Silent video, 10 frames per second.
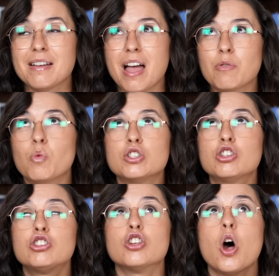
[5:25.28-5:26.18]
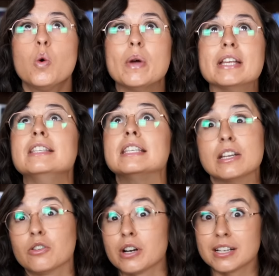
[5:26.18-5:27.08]
was so
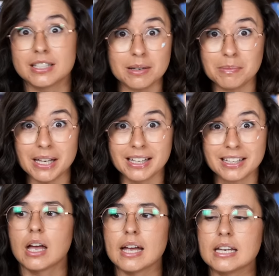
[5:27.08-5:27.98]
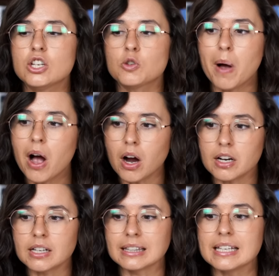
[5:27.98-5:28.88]
endearing to me. And each
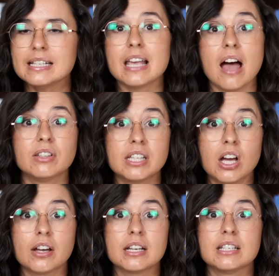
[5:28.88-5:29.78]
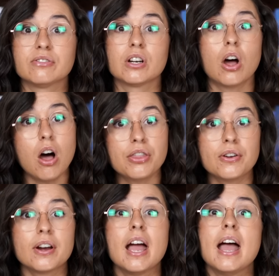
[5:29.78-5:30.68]
part leans heavily on a different
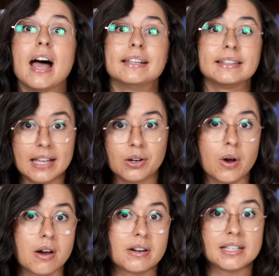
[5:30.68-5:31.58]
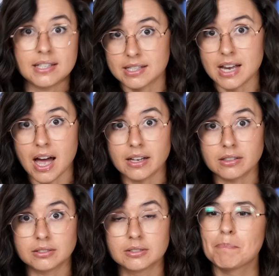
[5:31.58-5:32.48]
author and literary
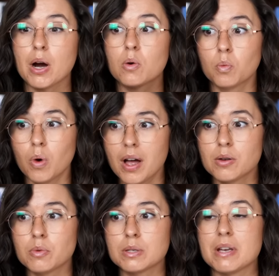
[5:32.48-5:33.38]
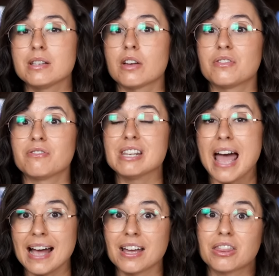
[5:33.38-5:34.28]
style. Part 1 was based off of an
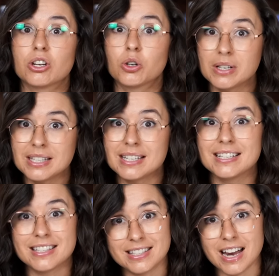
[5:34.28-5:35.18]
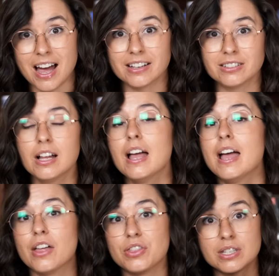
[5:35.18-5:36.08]
Agatha Christie style,
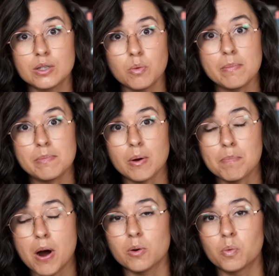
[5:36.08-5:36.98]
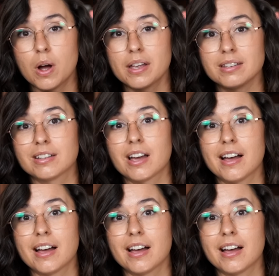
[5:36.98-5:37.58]
and this is what part one